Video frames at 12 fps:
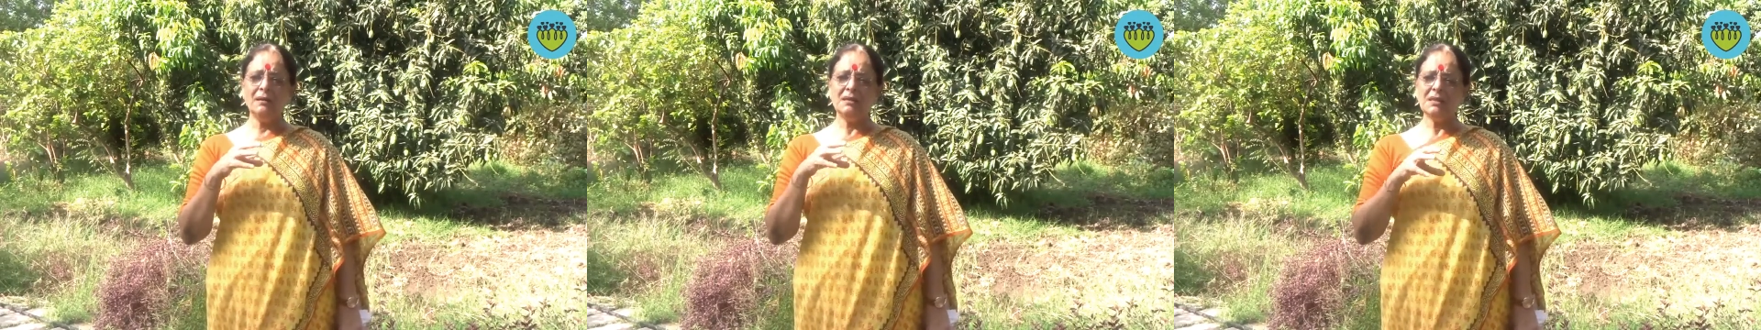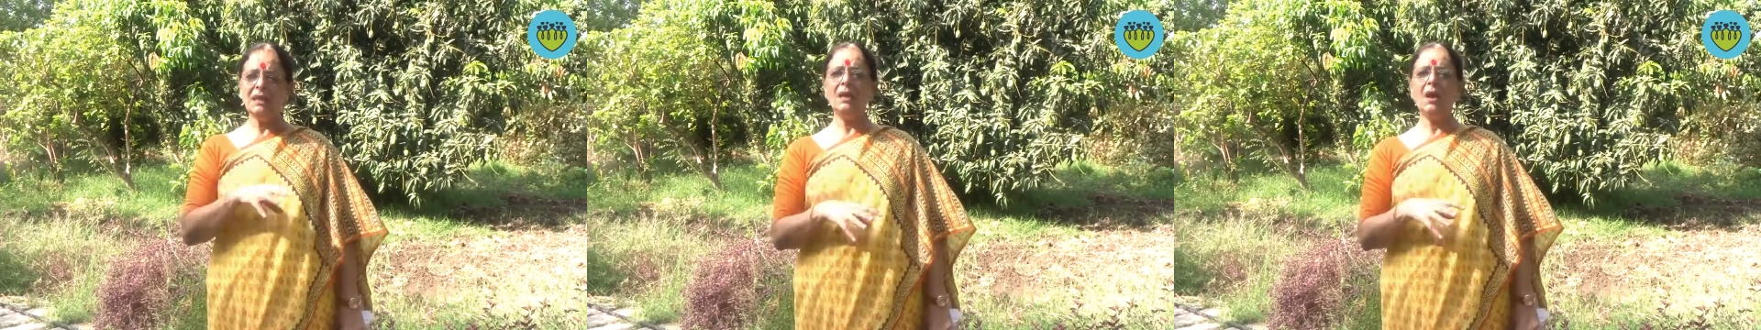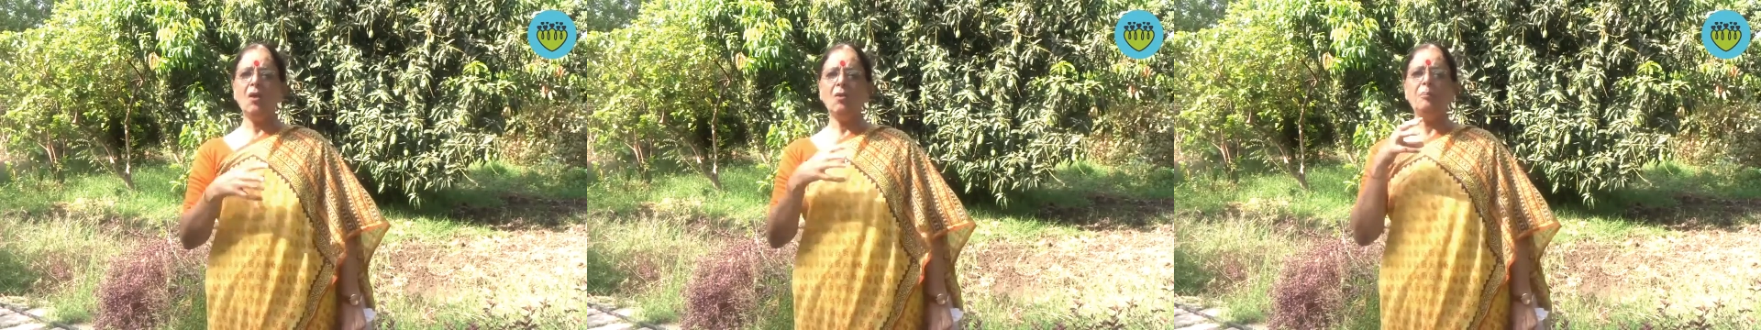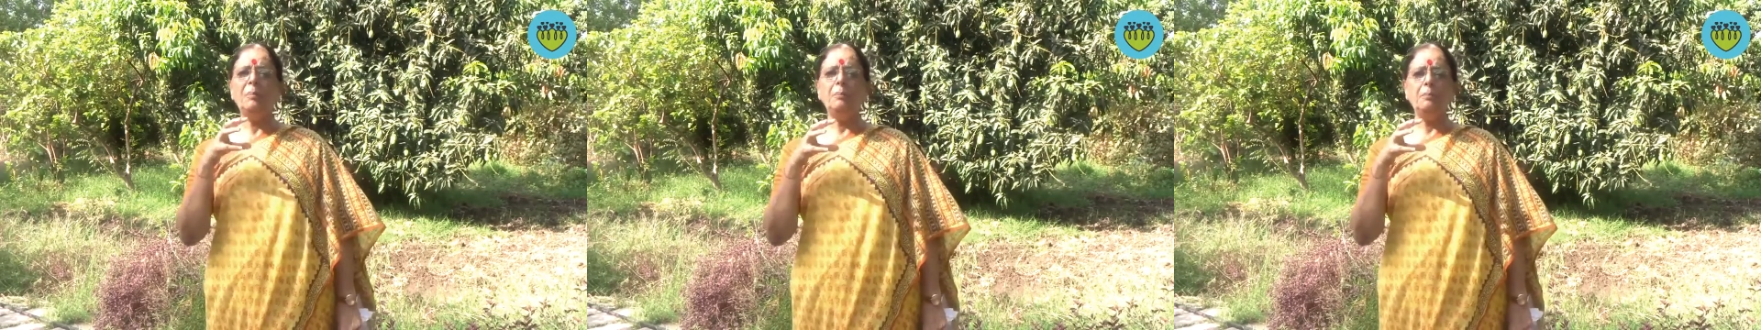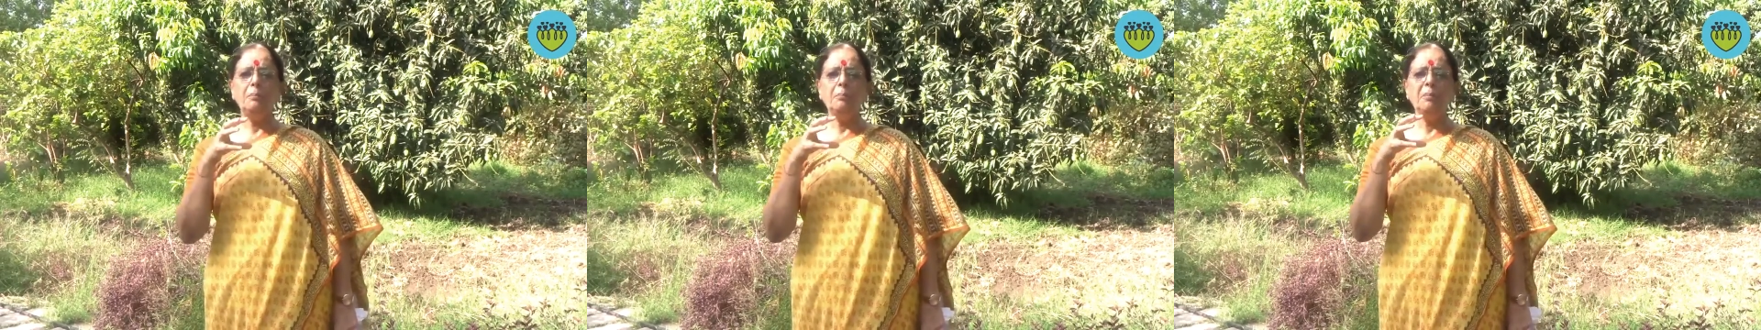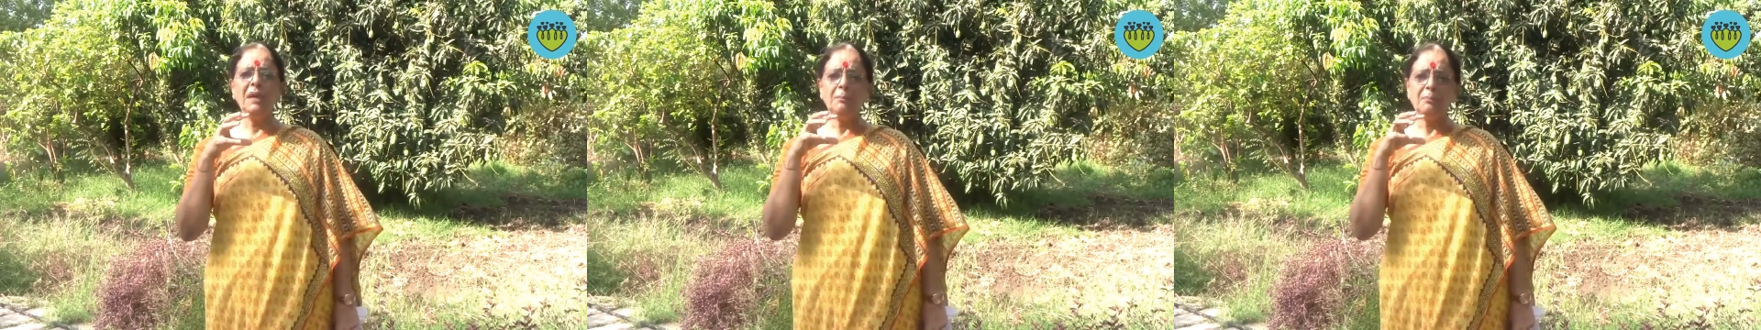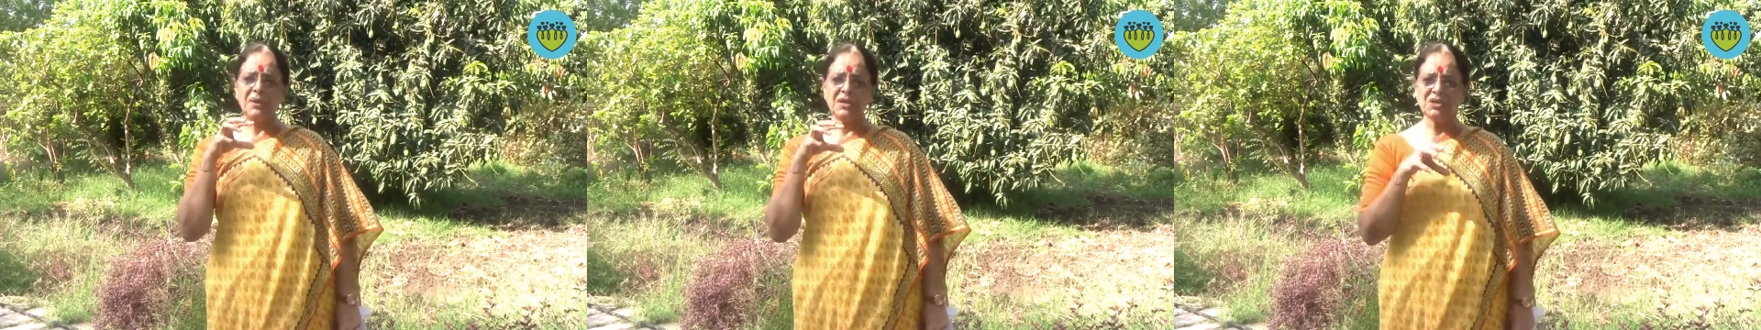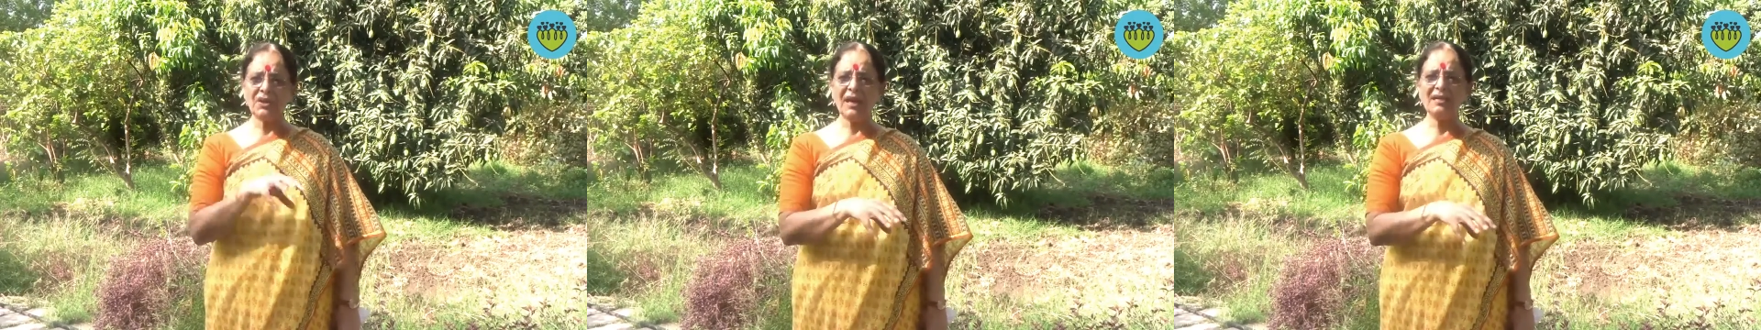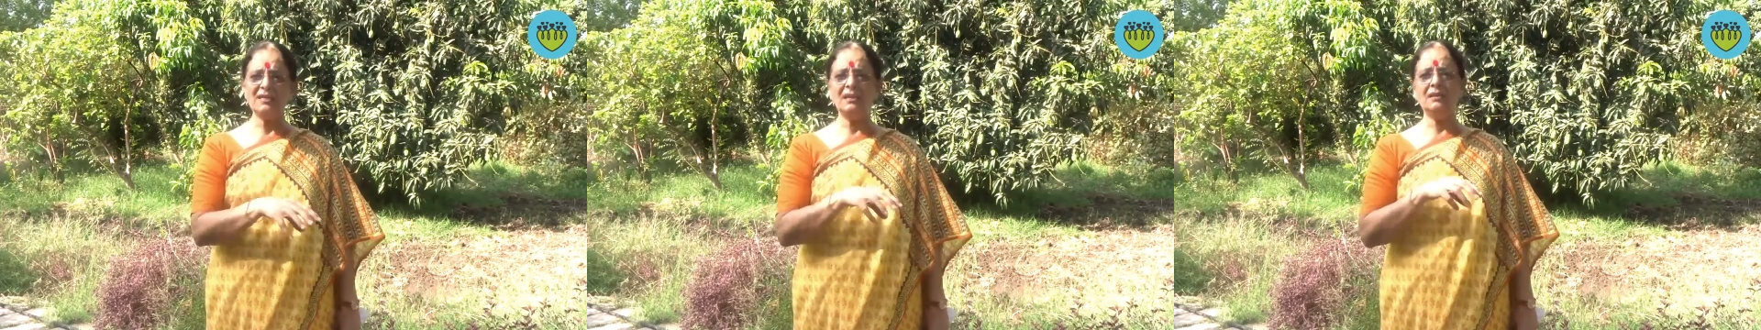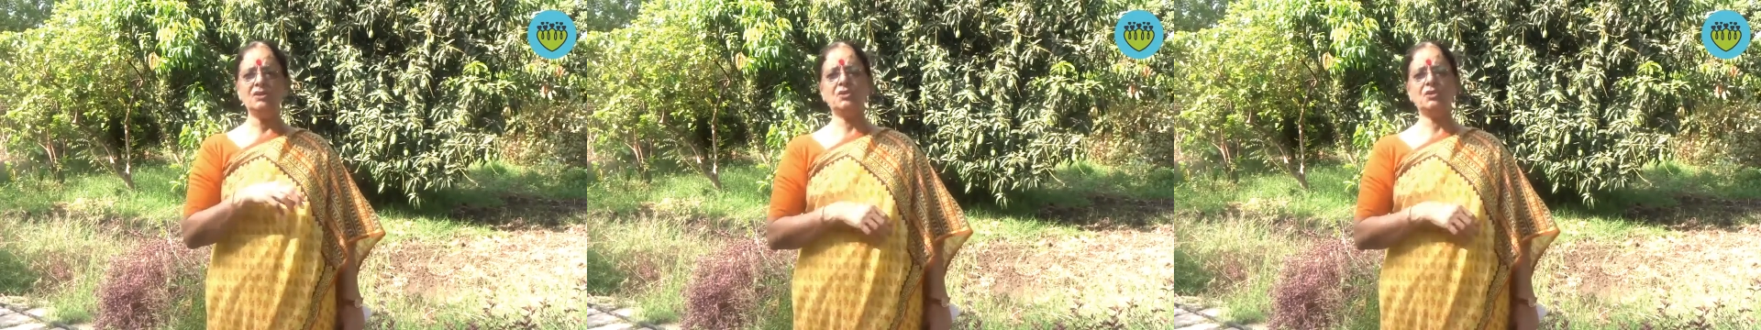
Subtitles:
till now been pressurizing the